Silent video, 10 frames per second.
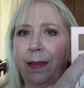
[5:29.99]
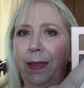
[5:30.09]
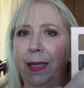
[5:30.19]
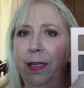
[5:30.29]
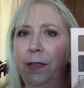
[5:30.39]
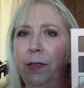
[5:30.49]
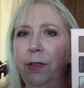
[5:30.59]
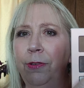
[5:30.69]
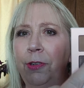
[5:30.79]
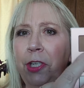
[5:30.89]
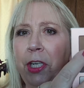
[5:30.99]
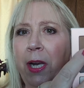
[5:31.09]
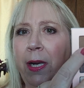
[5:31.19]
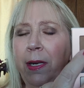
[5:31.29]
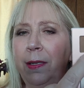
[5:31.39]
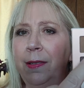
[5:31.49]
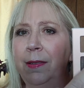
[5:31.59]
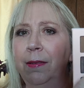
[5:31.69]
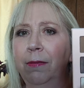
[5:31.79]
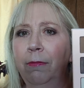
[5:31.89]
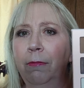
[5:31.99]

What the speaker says: these two shades